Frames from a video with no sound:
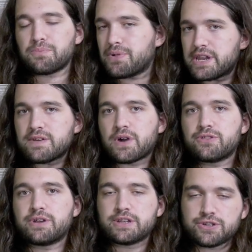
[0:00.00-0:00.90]
There are plenty of
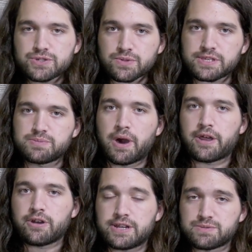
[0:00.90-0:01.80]
other issues with this
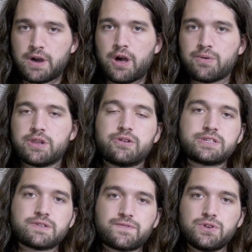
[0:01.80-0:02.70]
monitor as well. We
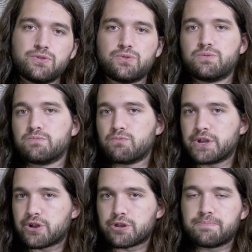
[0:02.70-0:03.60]
noticed a few
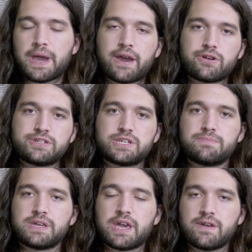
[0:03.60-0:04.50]
weird patterns and
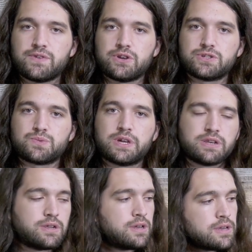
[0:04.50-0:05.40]
behaviors
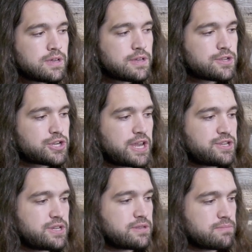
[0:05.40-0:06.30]
when
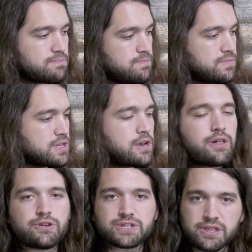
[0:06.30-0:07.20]
changing
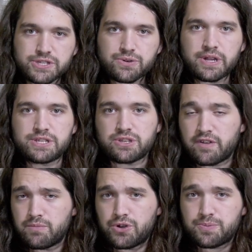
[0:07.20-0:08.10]
colors on the screen, so you
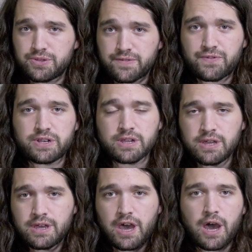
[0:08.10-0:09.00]
have multiple different
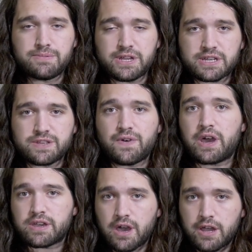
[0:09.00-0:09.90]
objects of
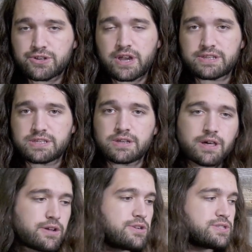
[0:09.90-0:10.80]
high contrasting
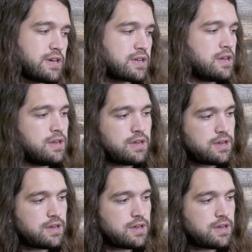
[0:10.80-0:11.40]
colors, like